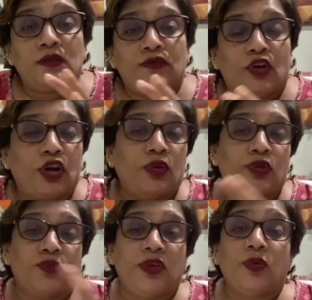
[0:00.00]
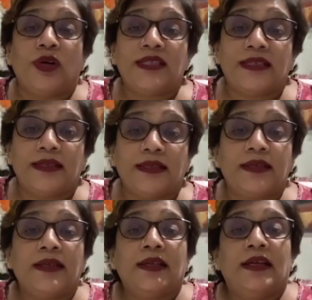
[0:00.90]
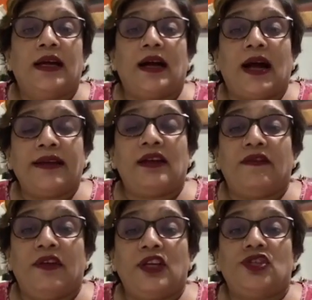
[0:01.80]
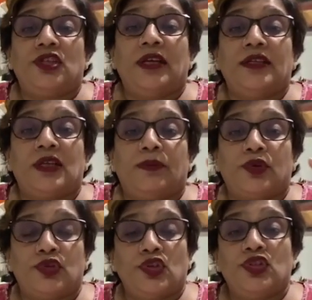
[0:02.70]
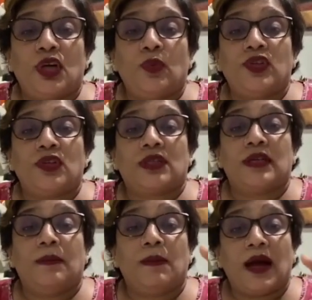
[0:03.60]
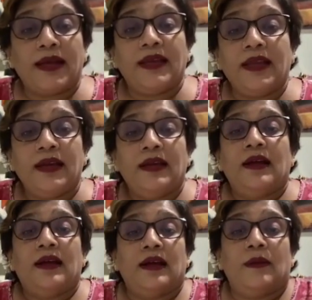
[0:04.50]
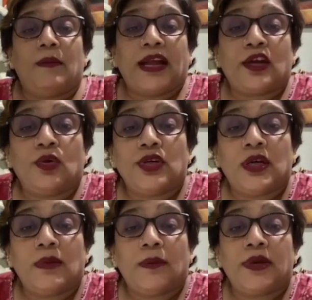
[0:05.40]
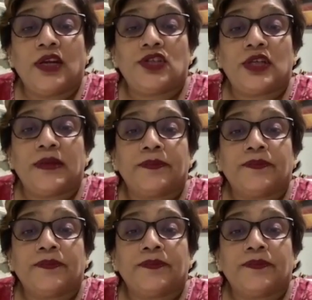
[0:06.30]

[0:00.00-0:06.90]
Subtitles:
for those viewers here. Hydrafacial is a procedure which is combining microdermabrasion.